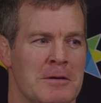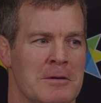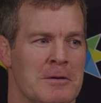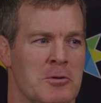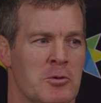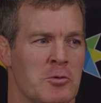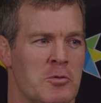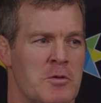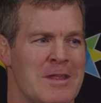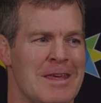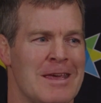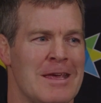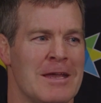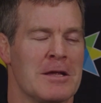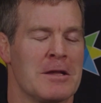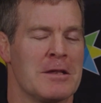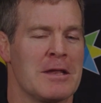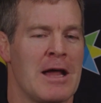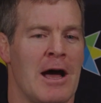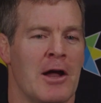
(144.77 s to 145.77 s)
you know, seen
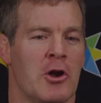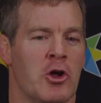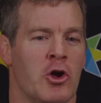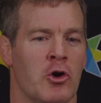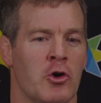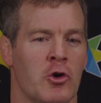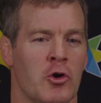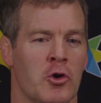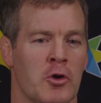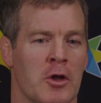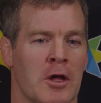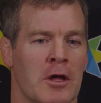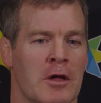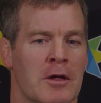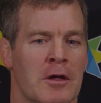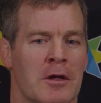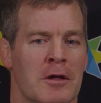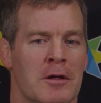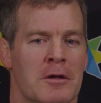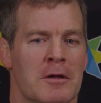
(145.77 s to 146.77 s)
and not heard
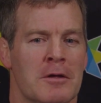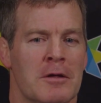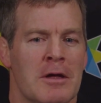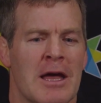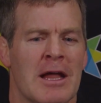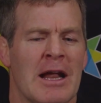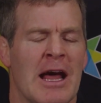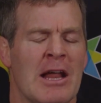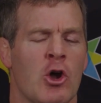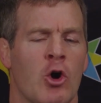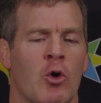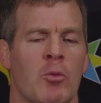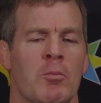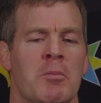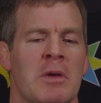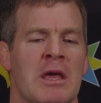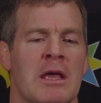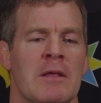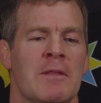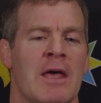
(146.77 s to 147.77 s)
and I don't
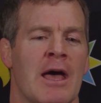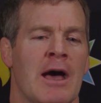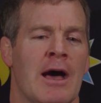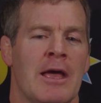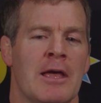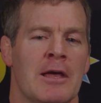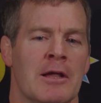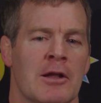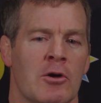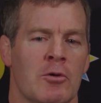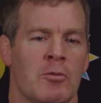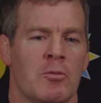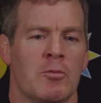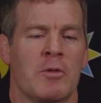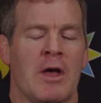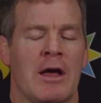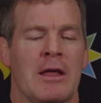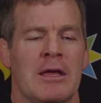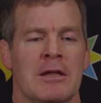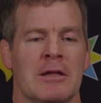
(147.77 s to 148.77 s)
mean that you know
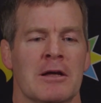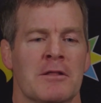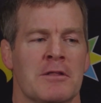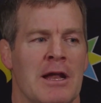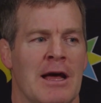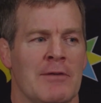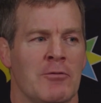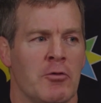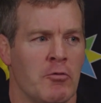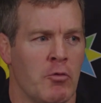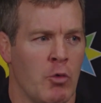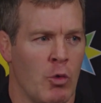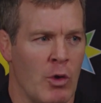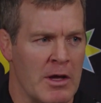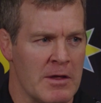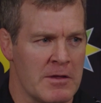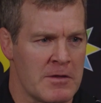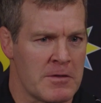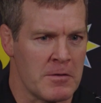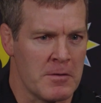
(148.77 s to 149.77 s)
that he doesn't have a
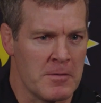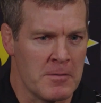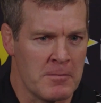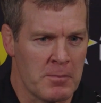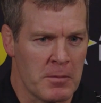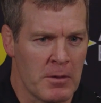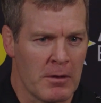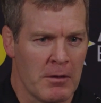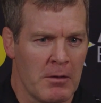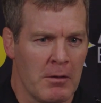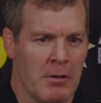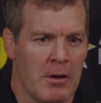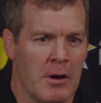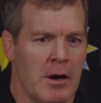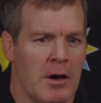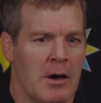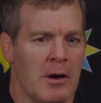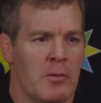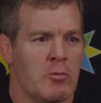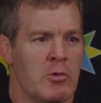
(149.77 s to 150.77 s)
voice.
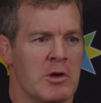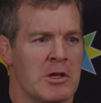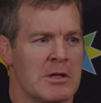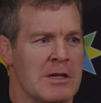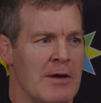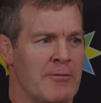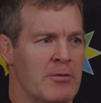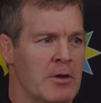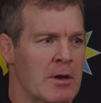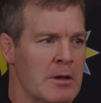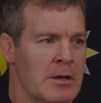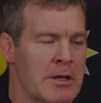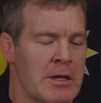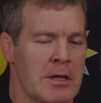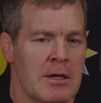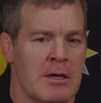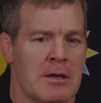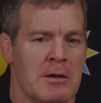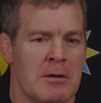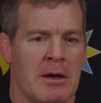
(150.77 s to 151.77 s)
Um, we
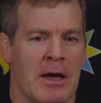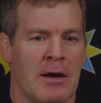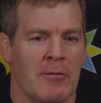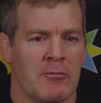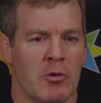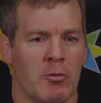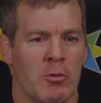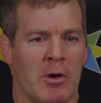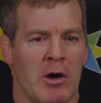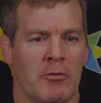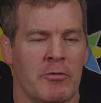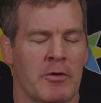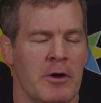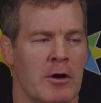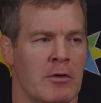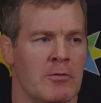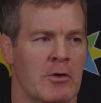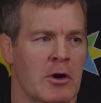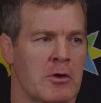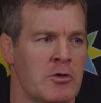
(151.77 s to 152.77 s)
definitely have the
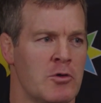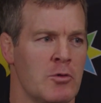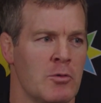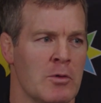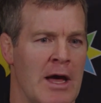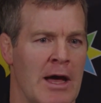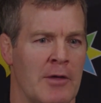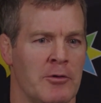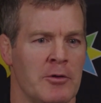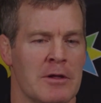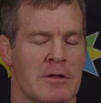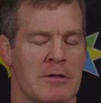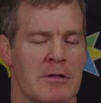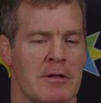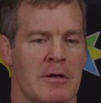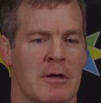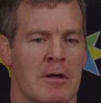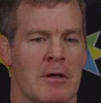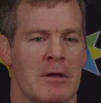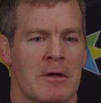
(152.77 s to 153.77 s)
welfare of our student athletes
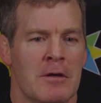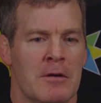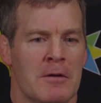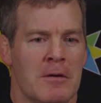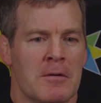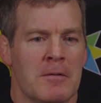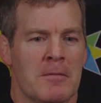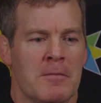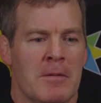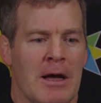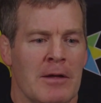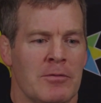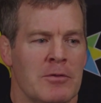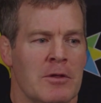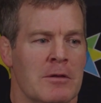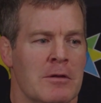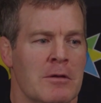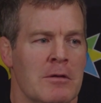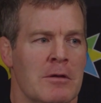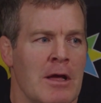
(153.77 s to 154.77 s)
at
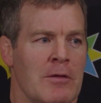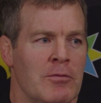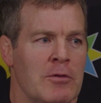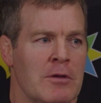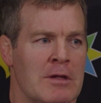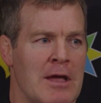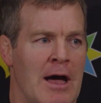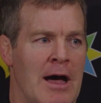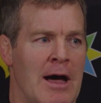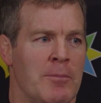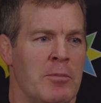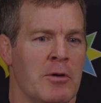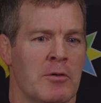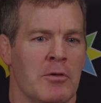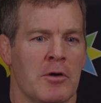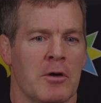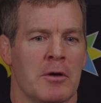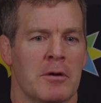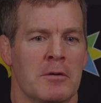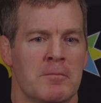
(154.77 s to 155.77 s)
the at the top of
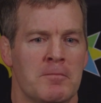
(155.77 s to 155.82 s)
the